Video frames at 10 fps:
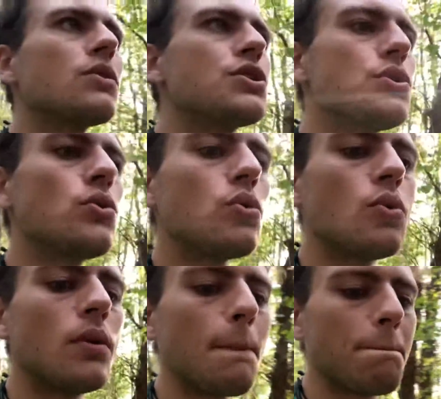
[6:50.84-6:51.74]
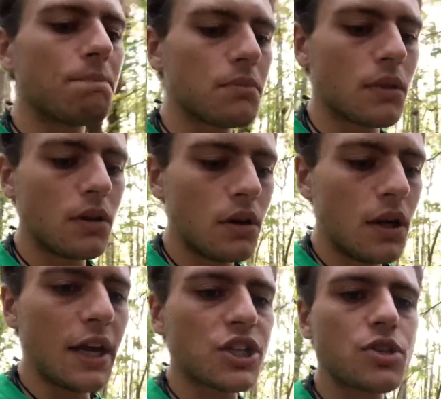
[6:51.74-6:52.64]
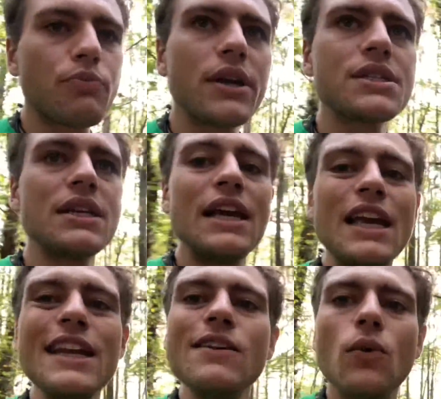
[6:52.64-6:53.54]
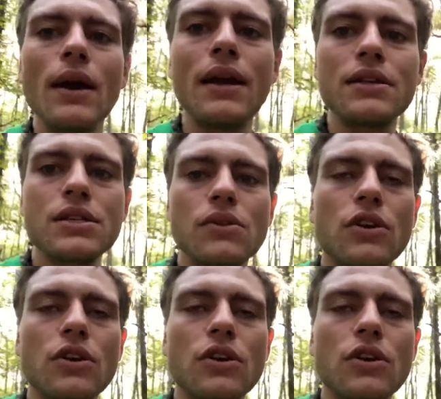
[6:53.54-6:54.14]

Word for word: to express in any way. So the